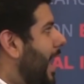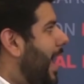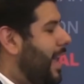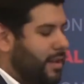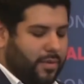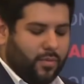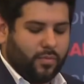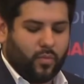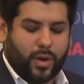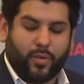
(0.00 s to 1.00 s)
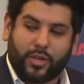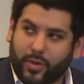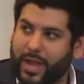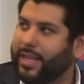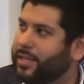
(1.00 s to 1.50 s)
and what we're
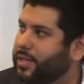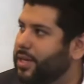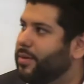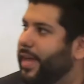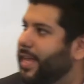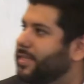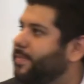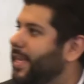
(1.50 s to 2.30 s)
trying to do is